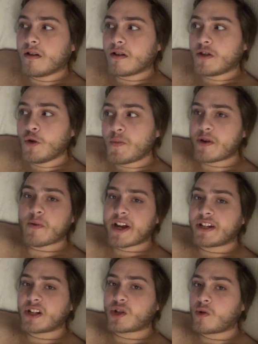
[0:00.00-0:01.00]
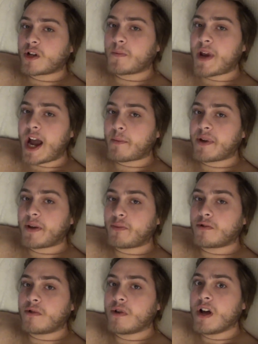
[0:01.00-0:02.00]
You be racist towards black
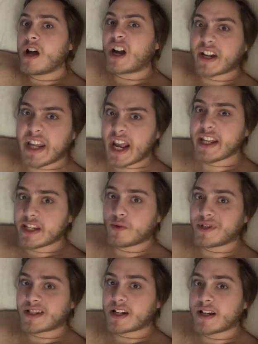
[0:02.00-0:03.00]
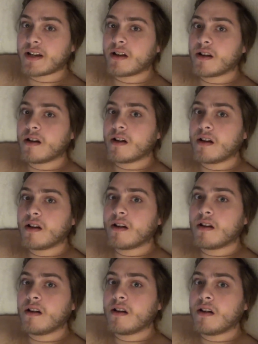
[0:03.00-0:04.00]
people continuously,
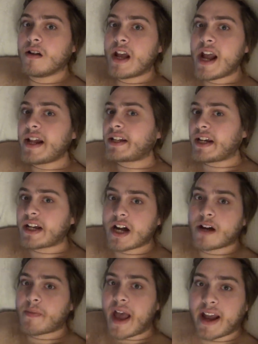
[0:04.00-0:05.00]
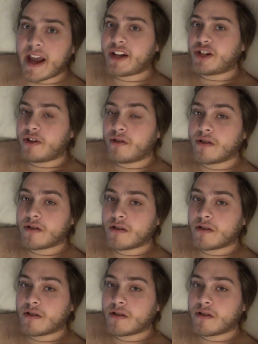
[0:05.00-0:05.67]
it's going to come back at you.